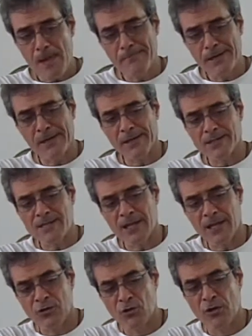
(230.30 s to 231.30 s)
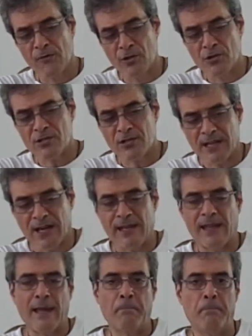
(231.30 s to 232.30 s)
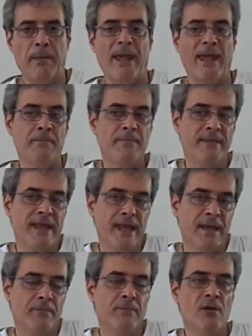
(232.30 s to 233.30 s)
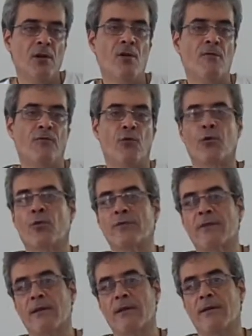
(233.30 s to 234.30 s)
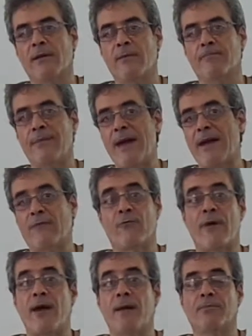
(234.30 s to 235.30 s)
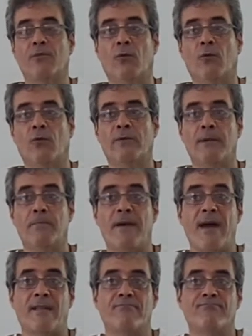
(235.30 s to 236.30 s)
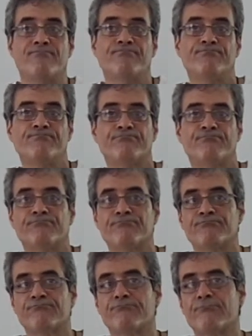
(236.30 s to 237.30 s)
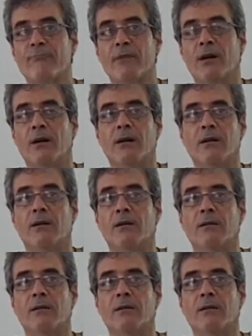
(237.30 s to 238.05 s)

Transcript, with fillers: because the universe kind of like blamed them for all the bad rap or the bad uh,